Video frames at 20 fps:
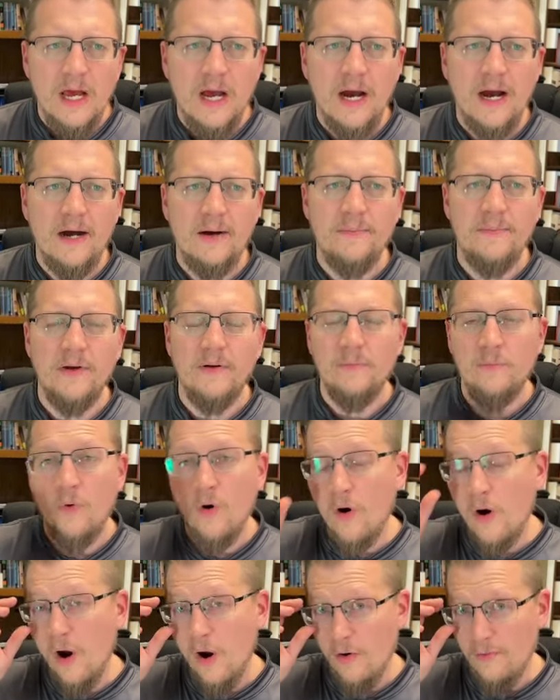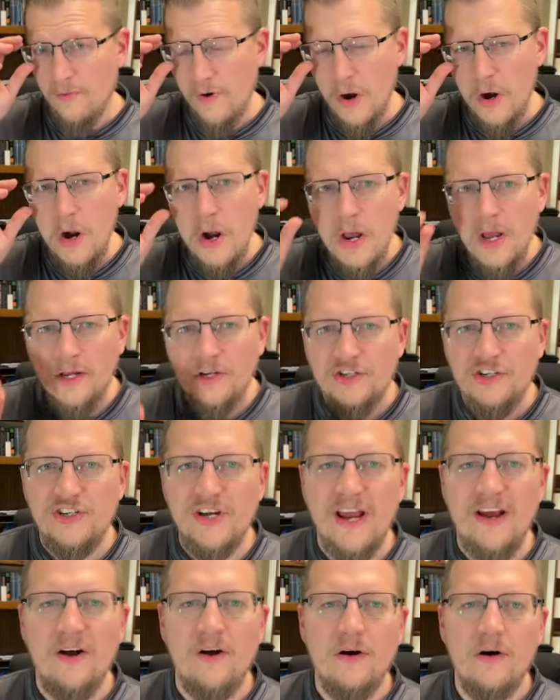Moreover,
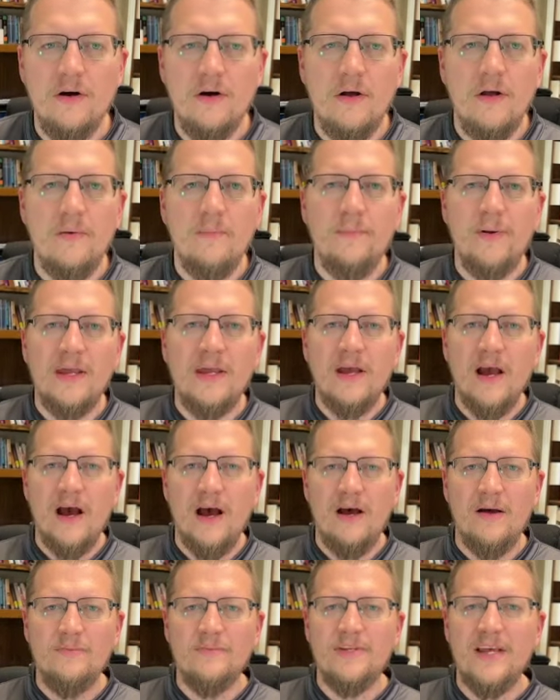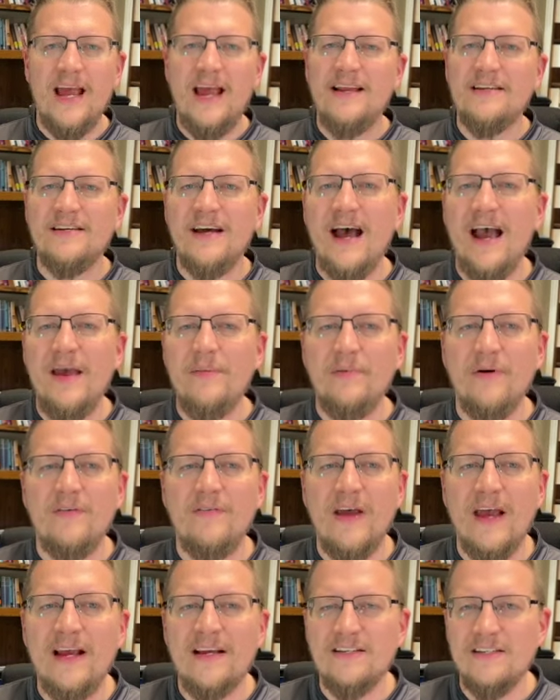Sheol becomes a type of